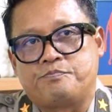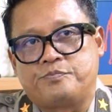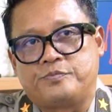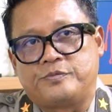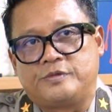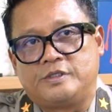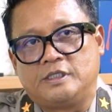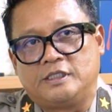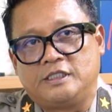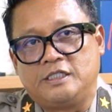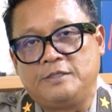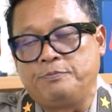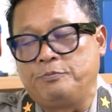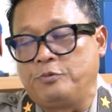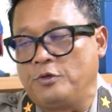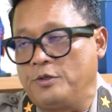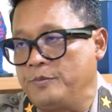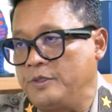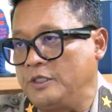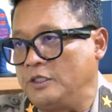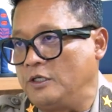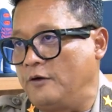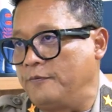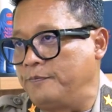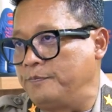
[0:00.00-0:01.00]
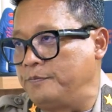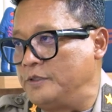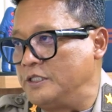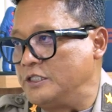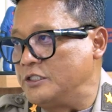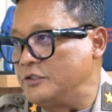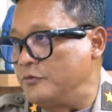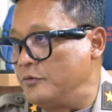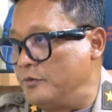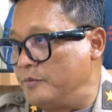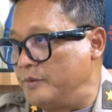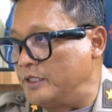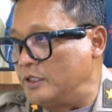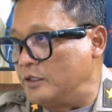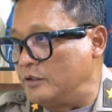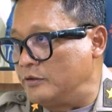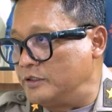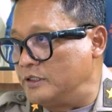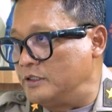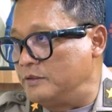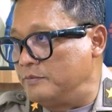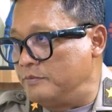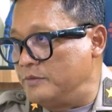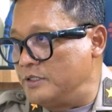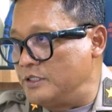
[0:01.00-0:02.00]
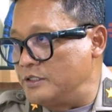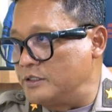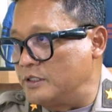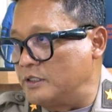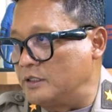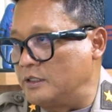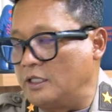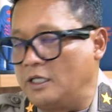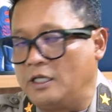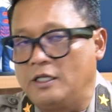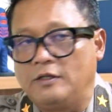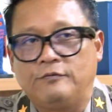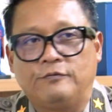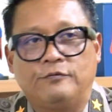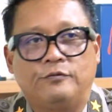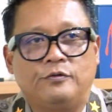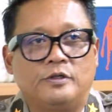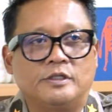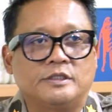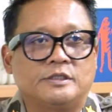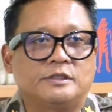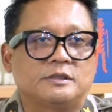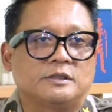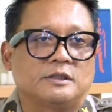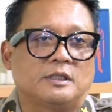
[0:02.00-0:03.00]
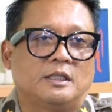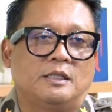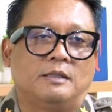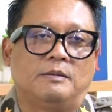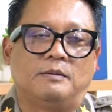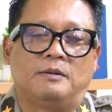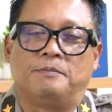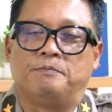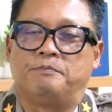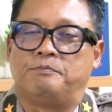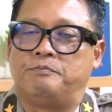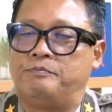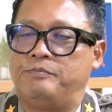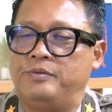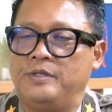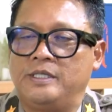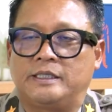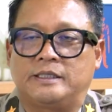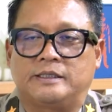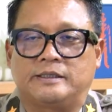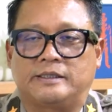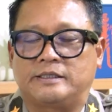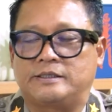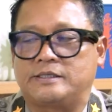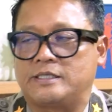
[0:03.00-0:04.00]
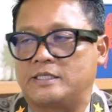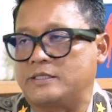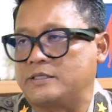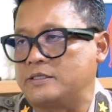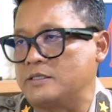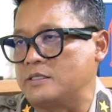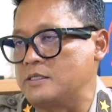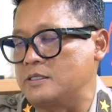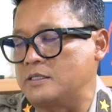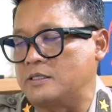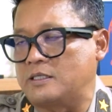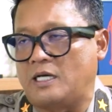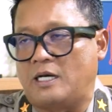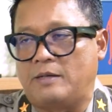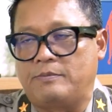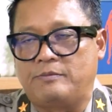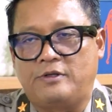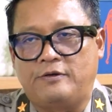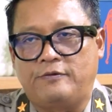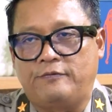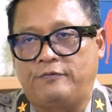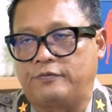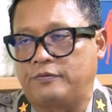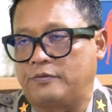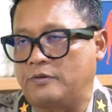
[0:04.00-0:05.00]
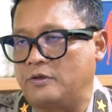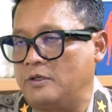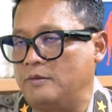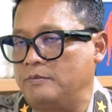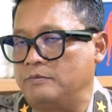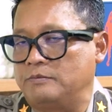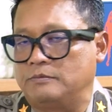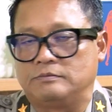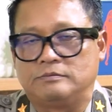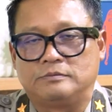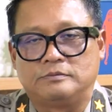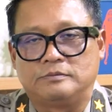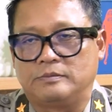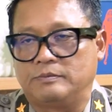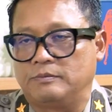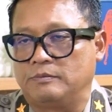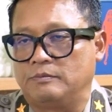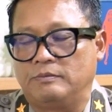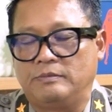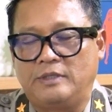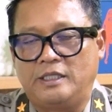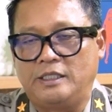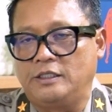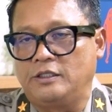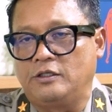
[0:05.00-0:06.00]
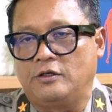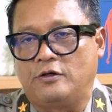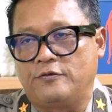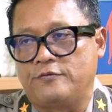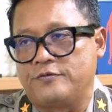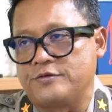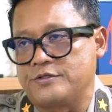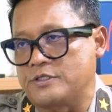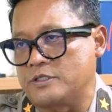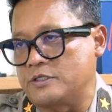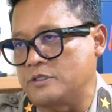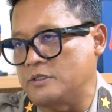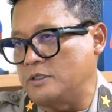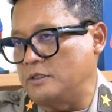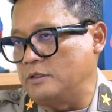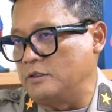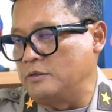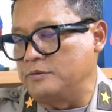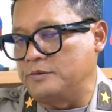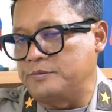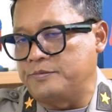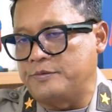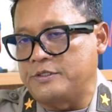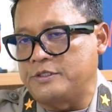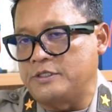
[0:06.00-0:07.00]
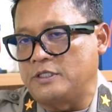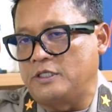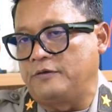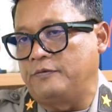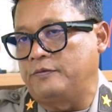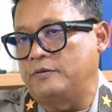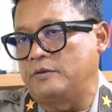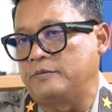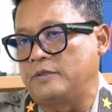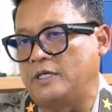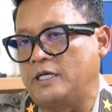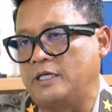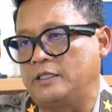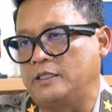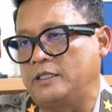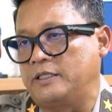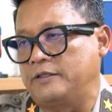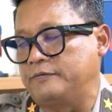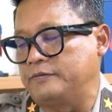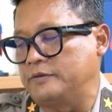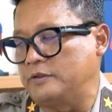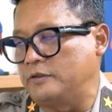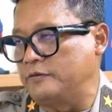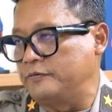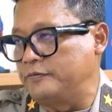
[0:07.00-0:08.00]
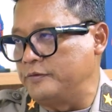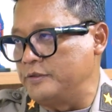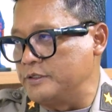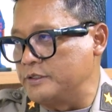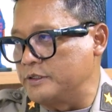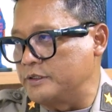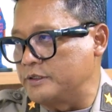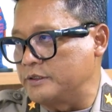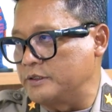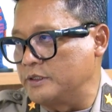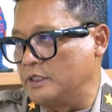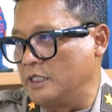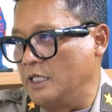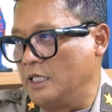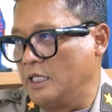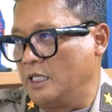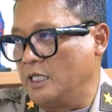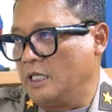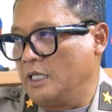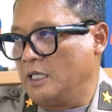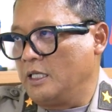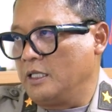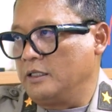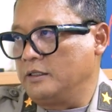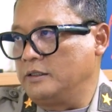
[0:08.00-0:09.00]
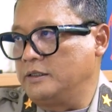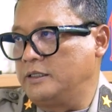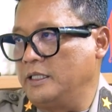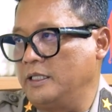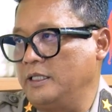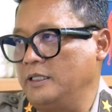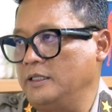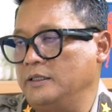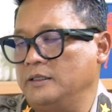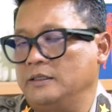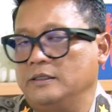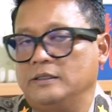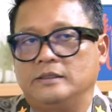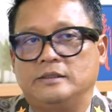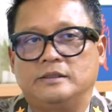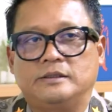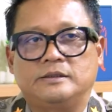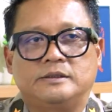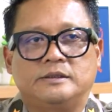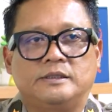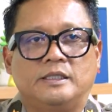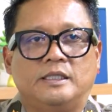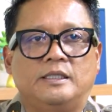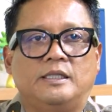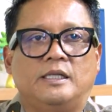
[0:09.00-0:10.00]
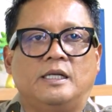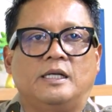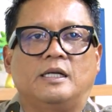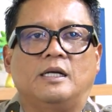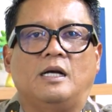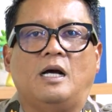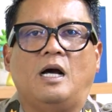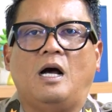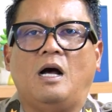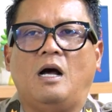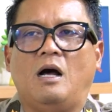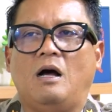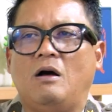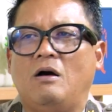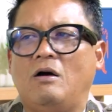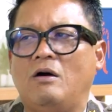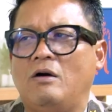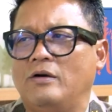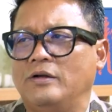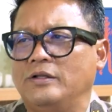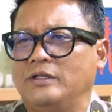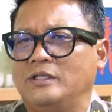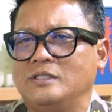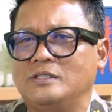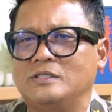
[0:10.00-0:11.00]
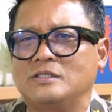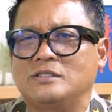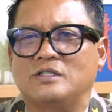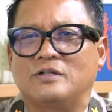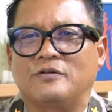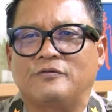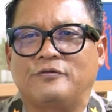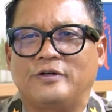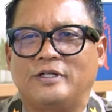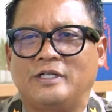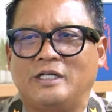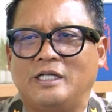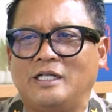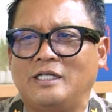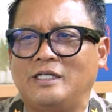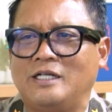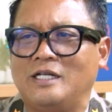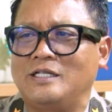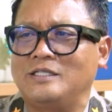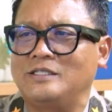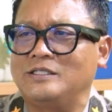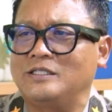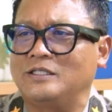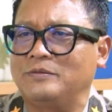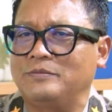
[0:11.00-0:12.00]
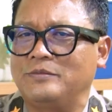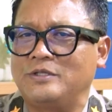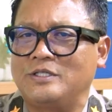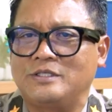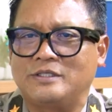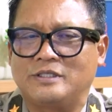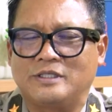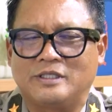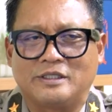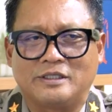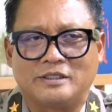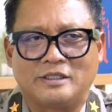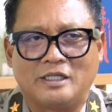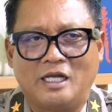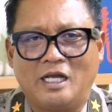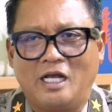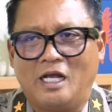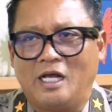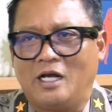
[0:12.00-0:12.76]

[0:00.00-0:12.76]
deployment of police women on the mission, it was a big rejection coming from many officers, especially from high-level officers. They say that, this is a very dangerous mission.